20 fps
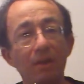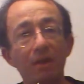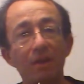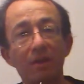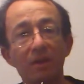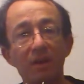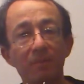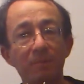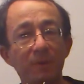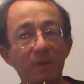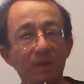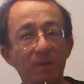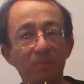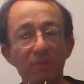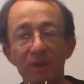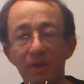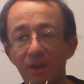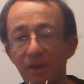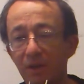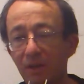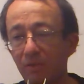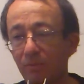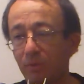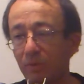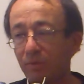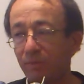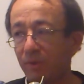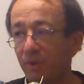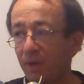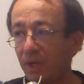Captain America,
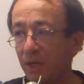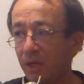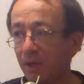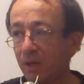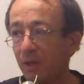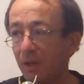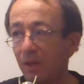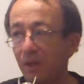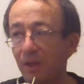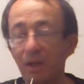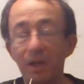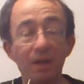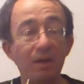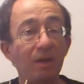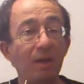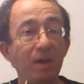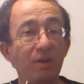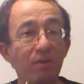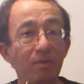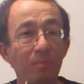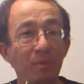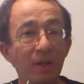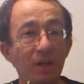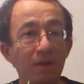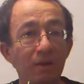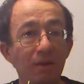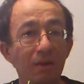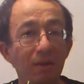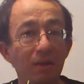Wolverine, and Iron Man,